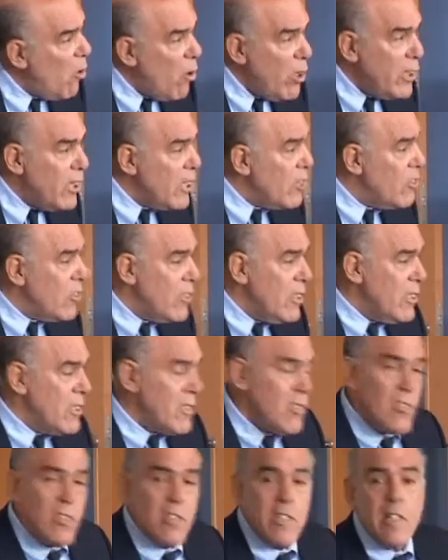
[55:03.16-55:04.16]
all these,
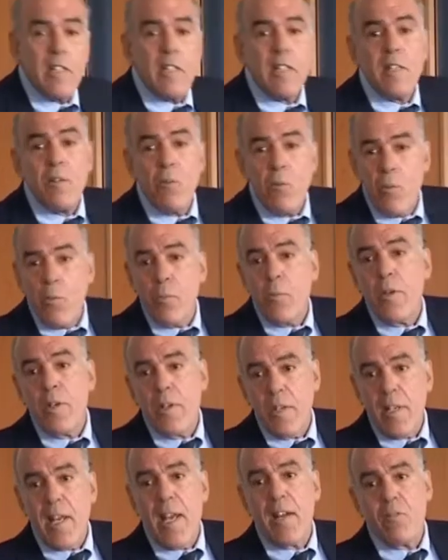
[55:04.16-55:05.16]
this is the,
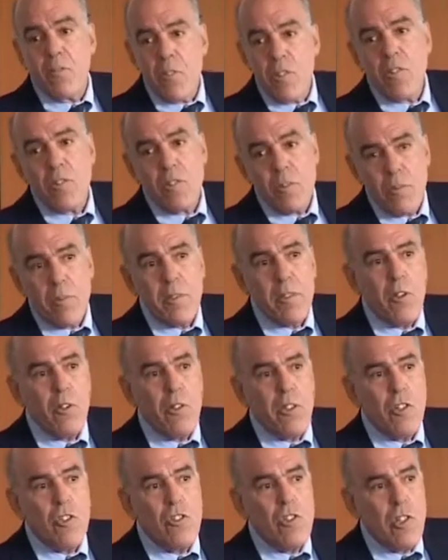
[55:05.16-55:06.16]
again, this is what they
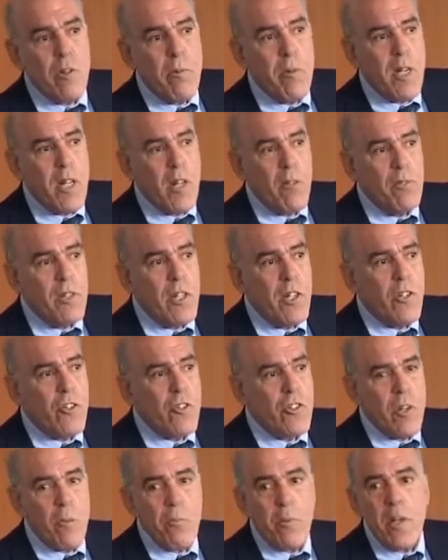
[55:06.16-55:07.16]
call the tyranny of
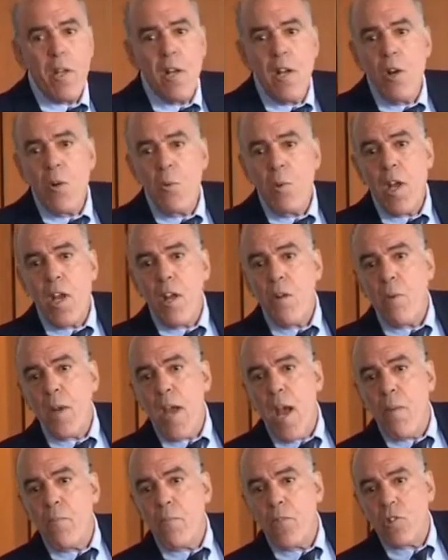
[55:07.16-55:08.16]
leadership.
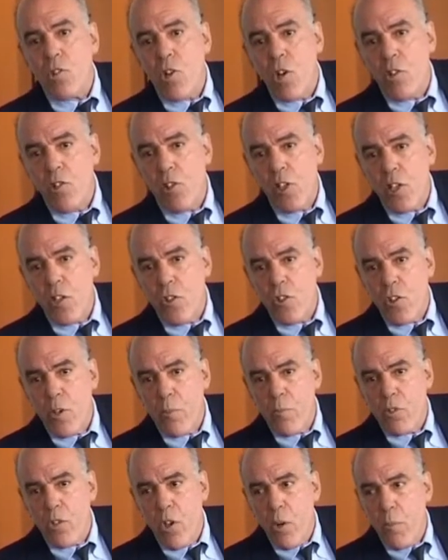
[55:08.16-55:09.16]
We emphasize
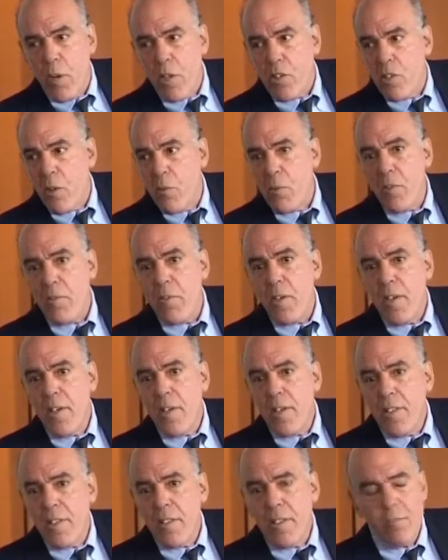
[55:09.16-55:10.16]
leadership so much that we've
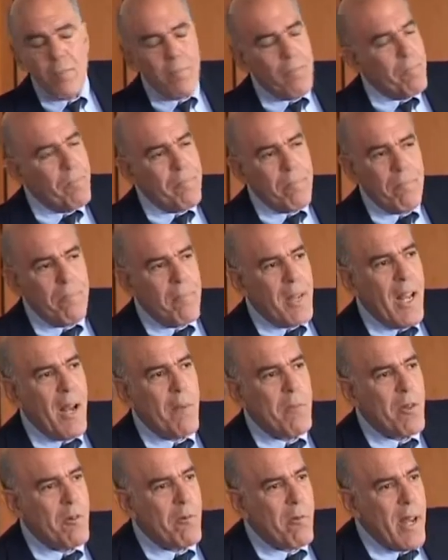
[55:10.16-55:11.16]

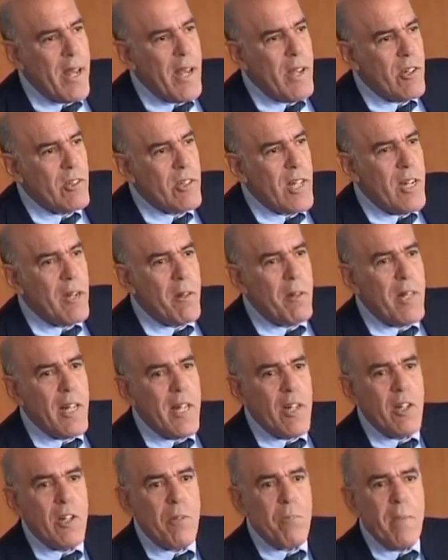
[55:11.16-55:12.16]
become crazed, and
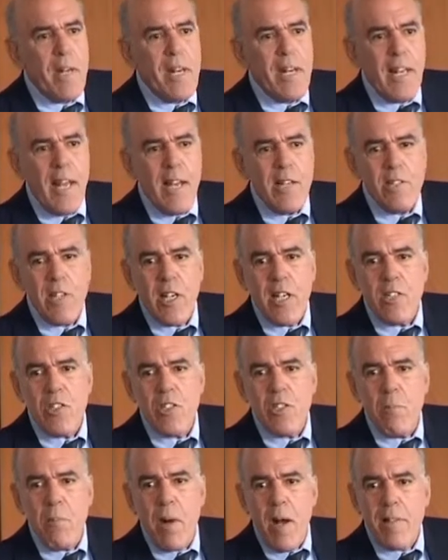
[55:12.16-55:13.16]
it mitigates
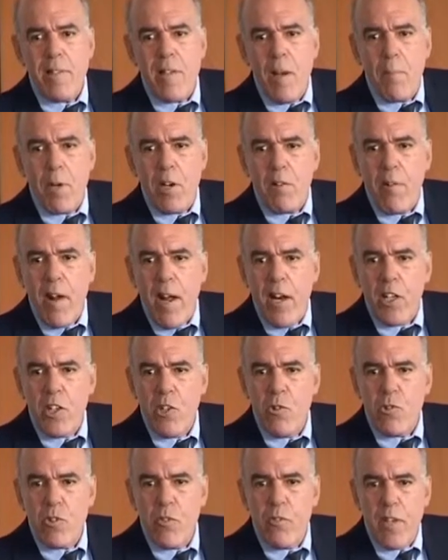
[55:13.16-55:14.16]
against the democratic
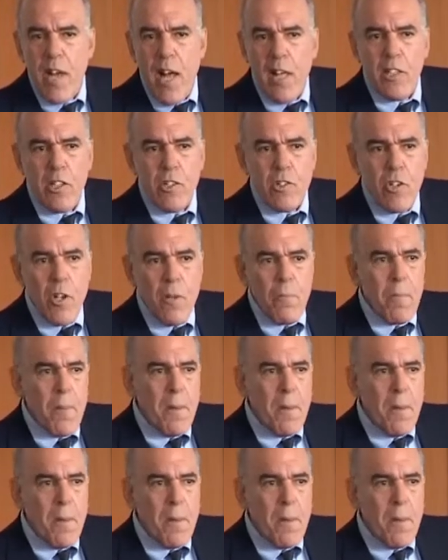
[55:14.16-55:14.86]
use of knowledge.